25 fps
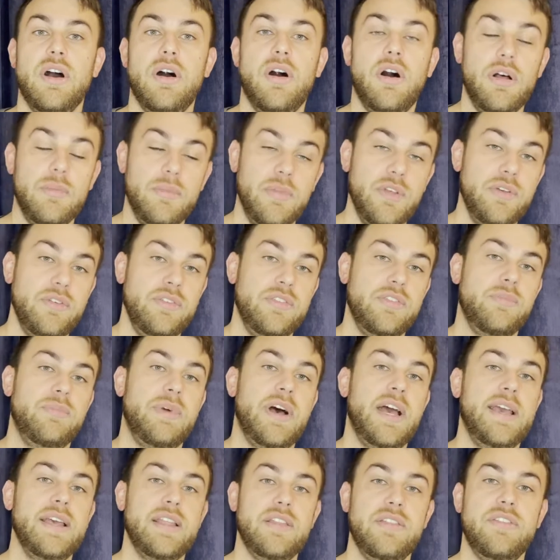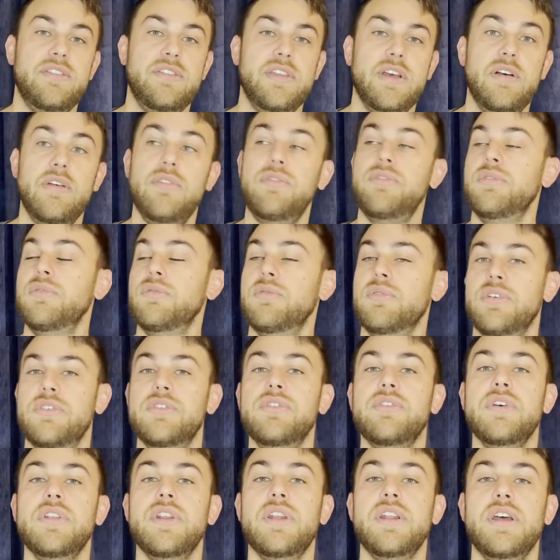almost by itself was
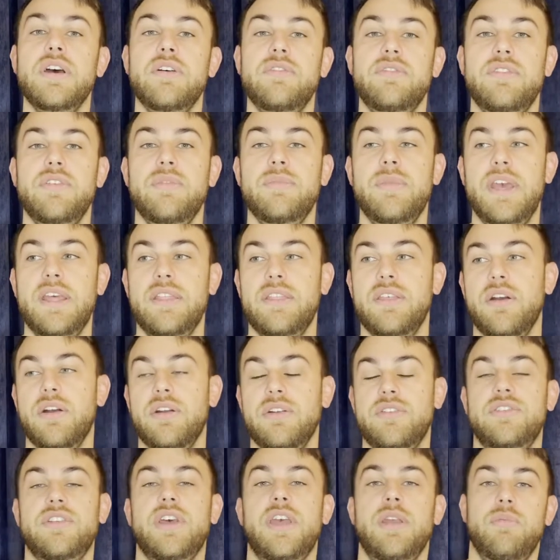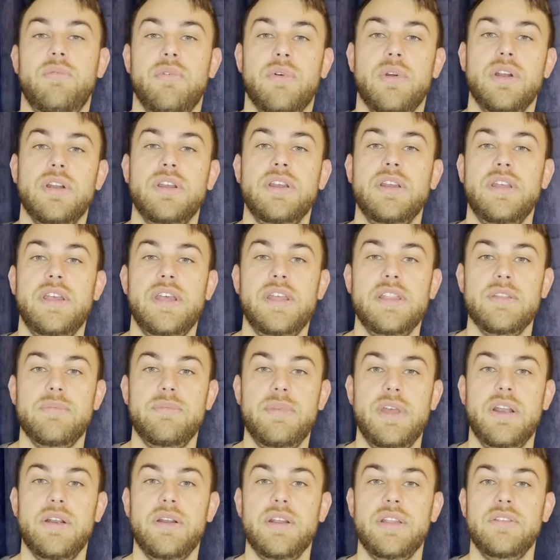good enough to make the archetype work in the
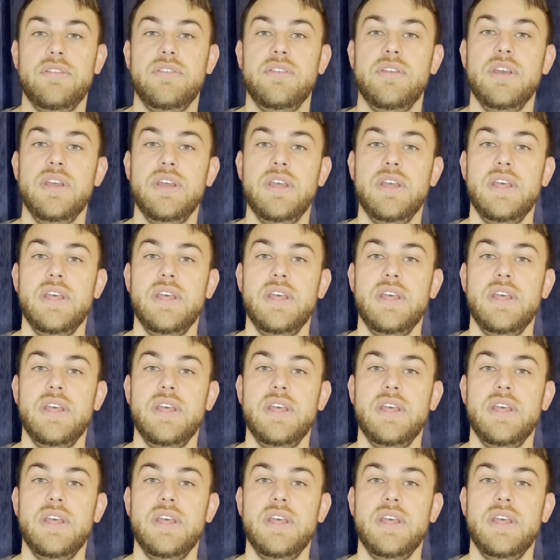Barons.